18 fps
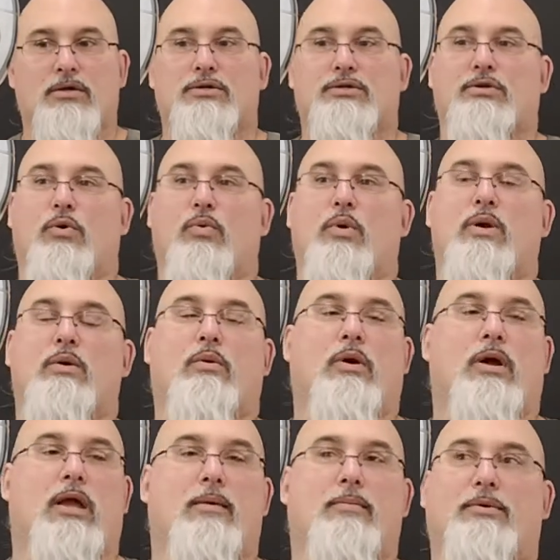So we
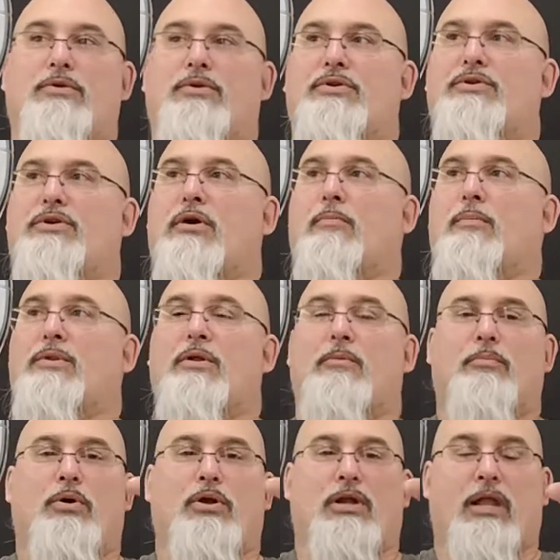were able to determine the
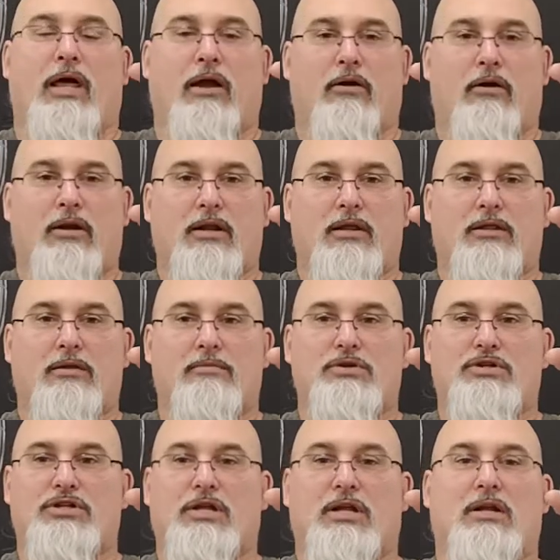polarity of the
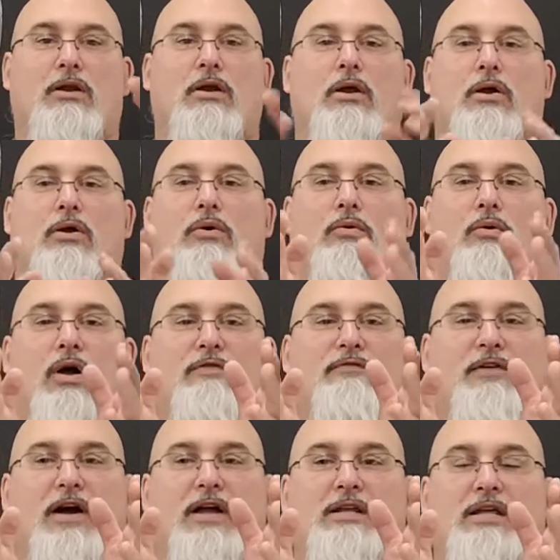machine,
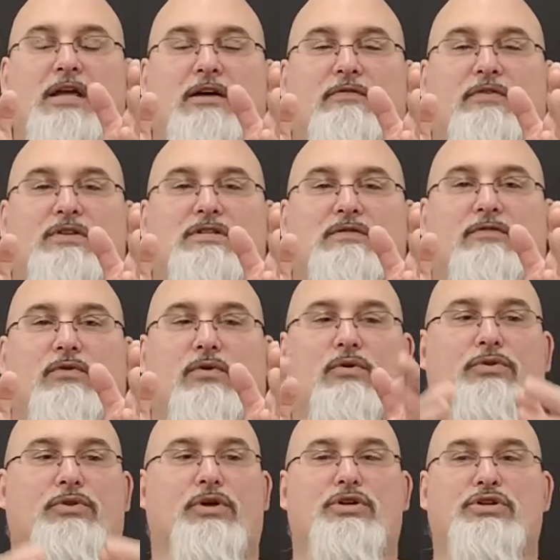rough idea of its
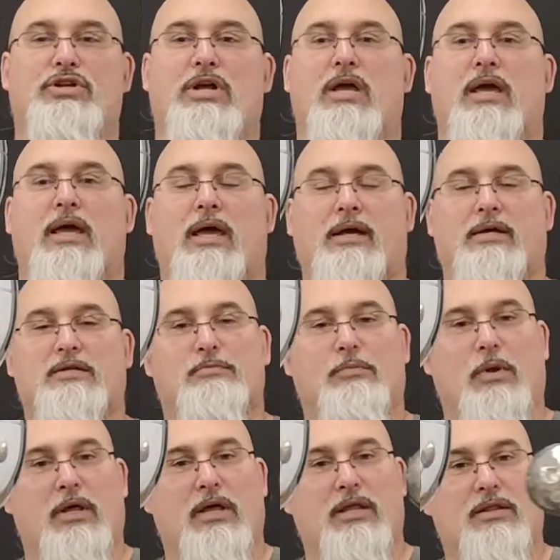voltage,
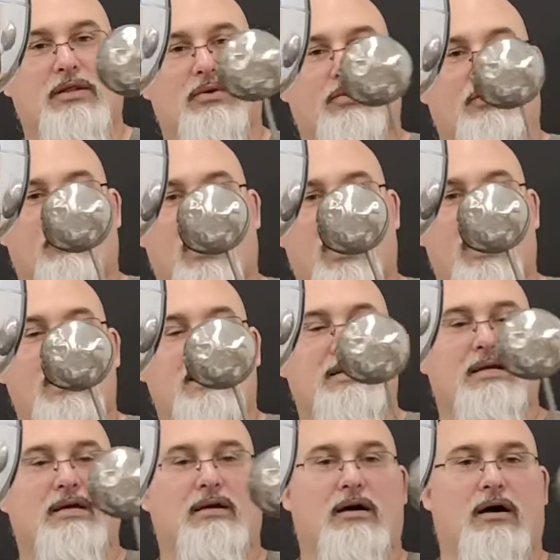explain the
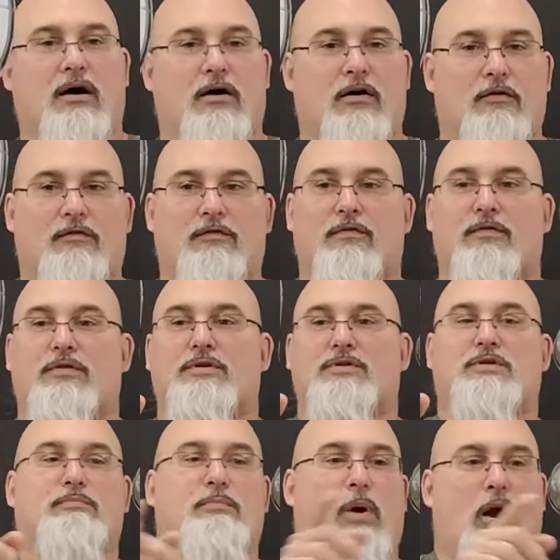rate of
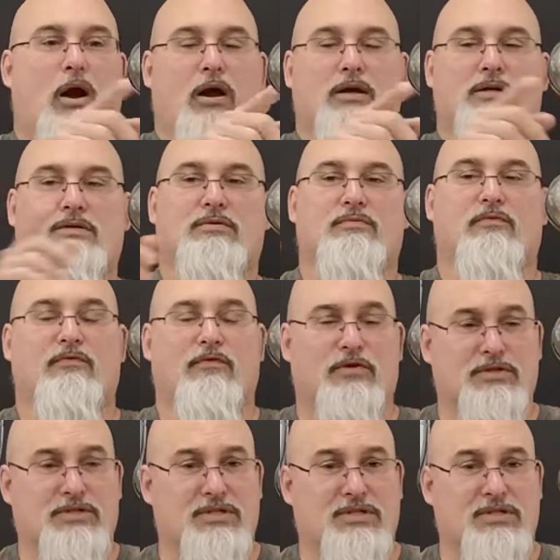the sparks
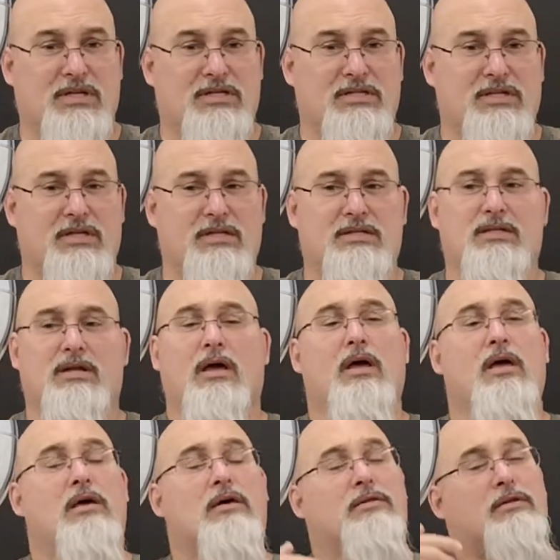versus distance,
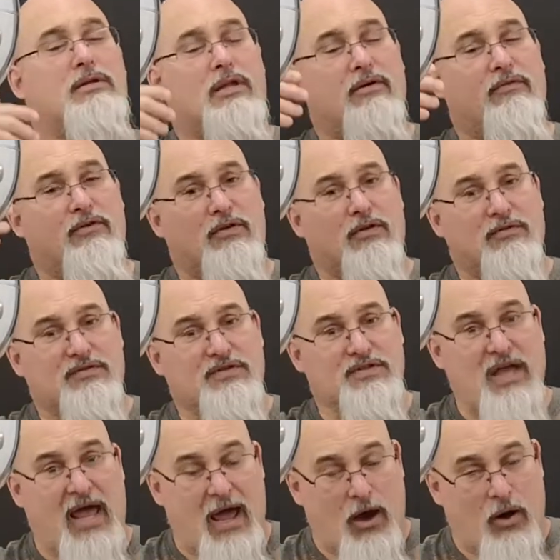the level of
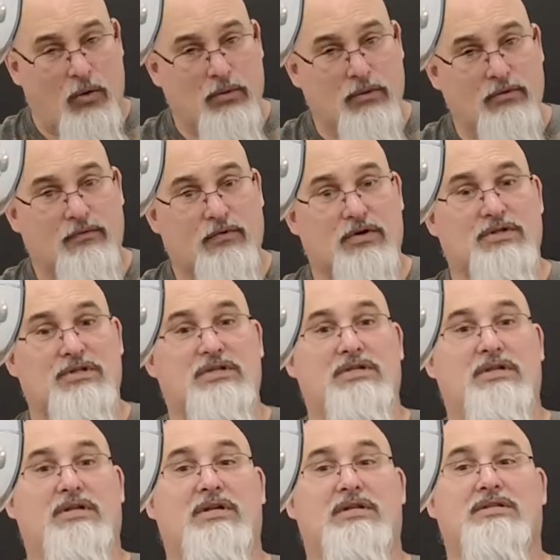sound
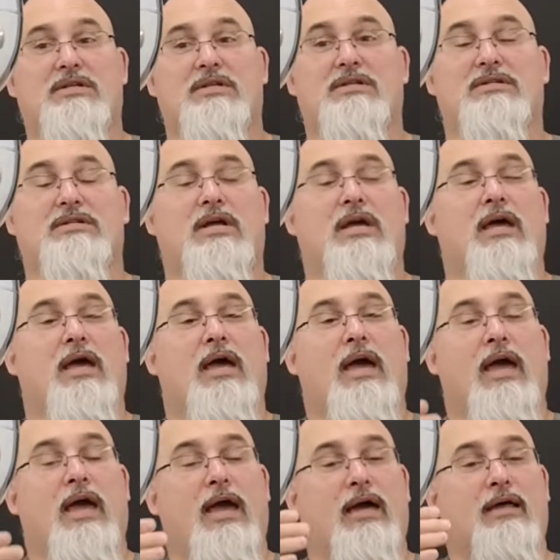versus the distance,
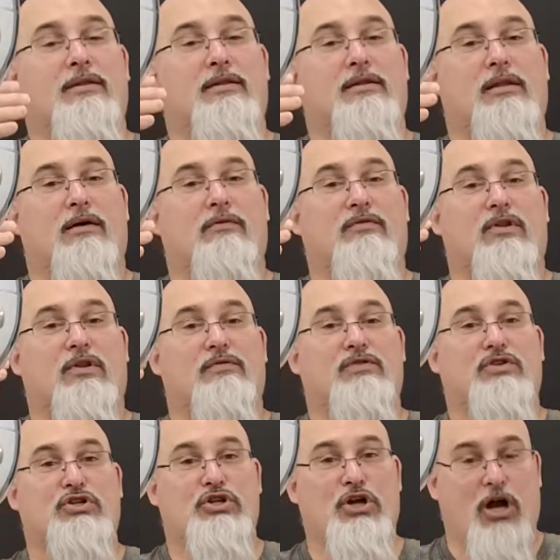and the level
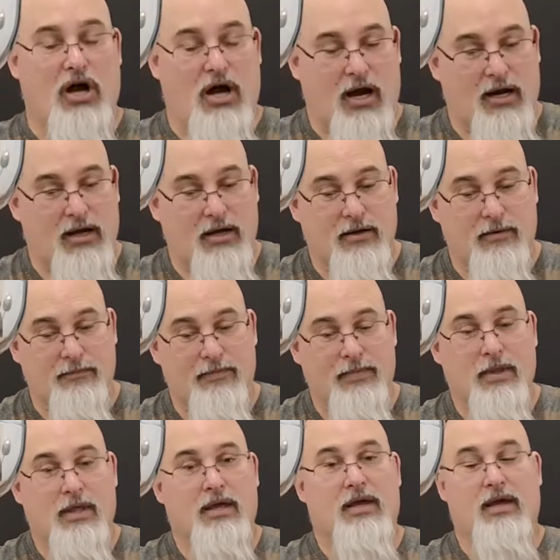of shock.
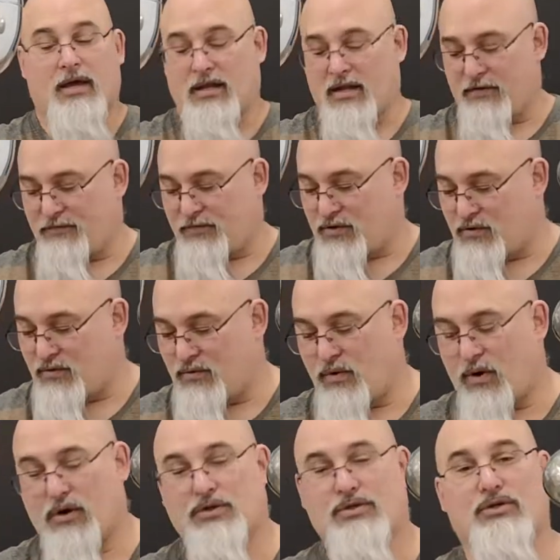And if
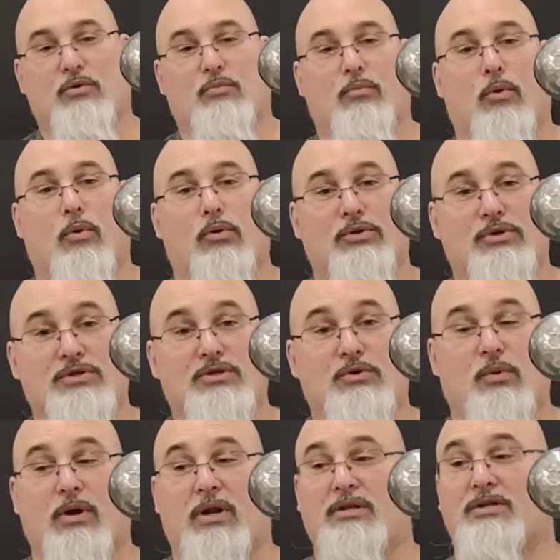you are so bold as
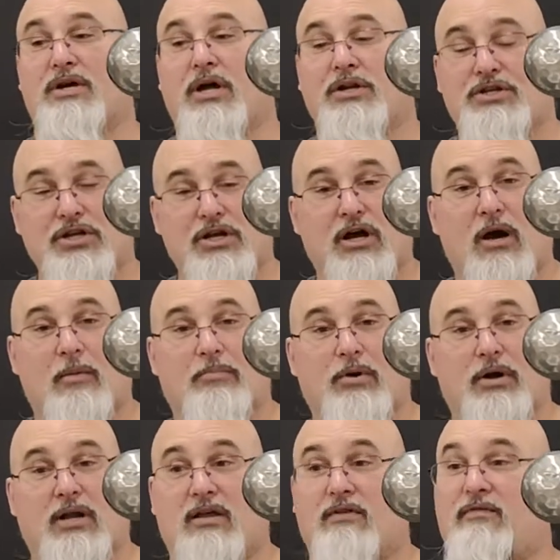you want to touch an
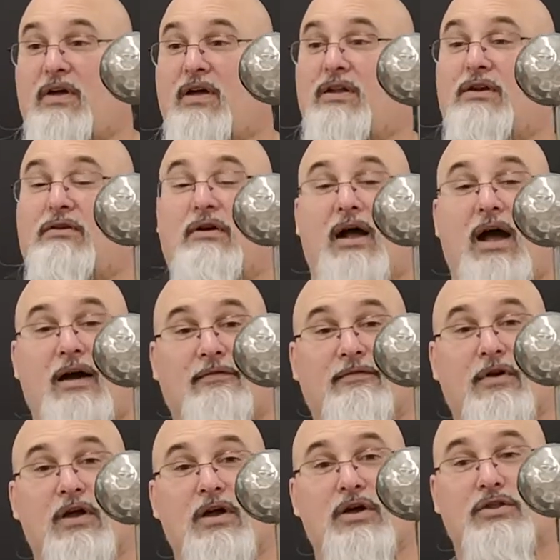operating Van de
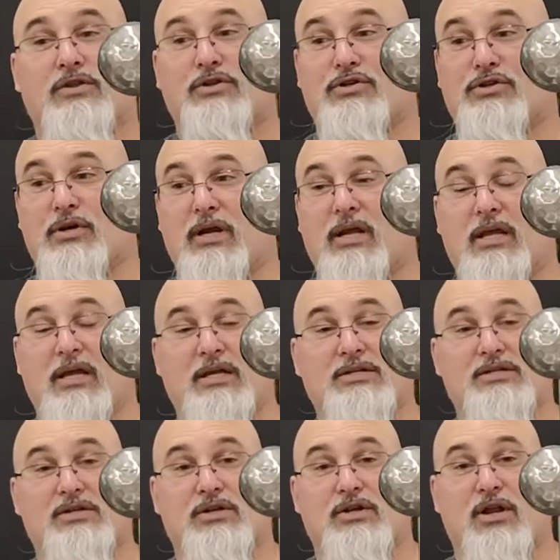Graaff, the trick
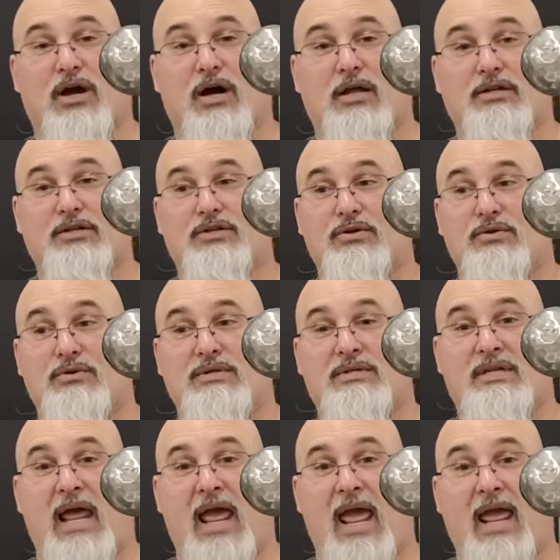is not to
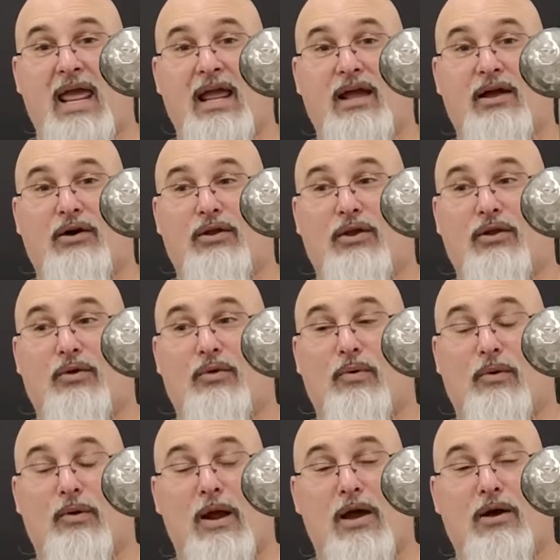
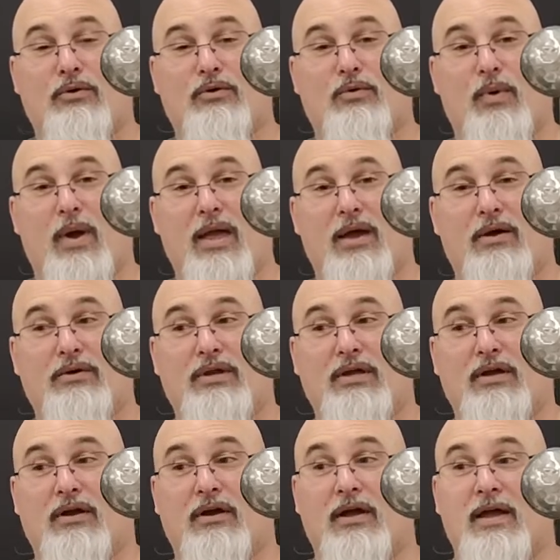dangle around way out
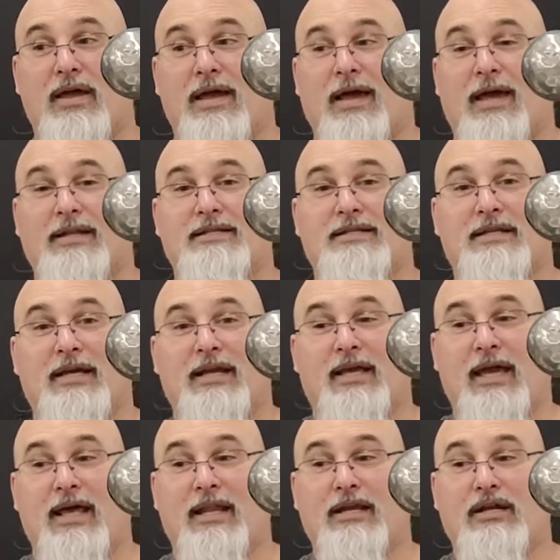here, it's to
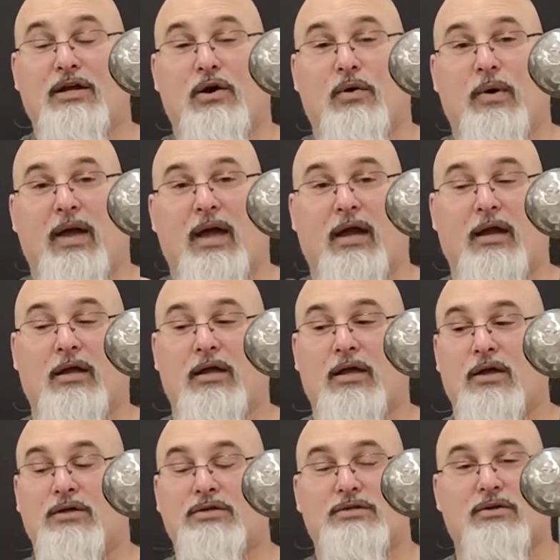get in quick
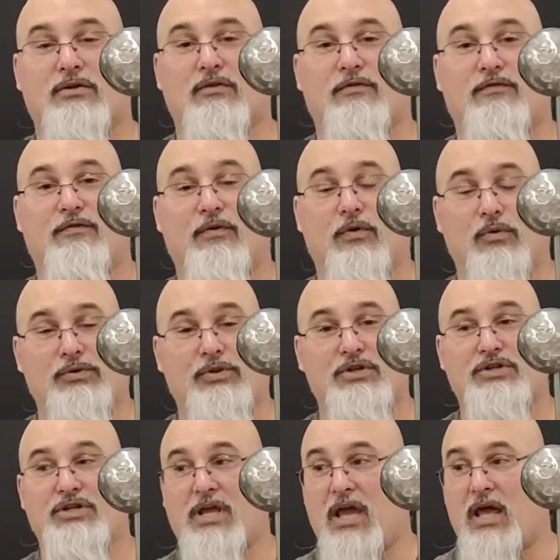so the
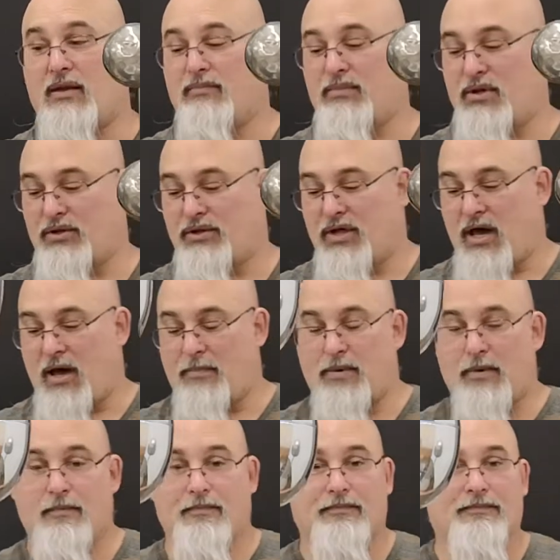voltage can't build up.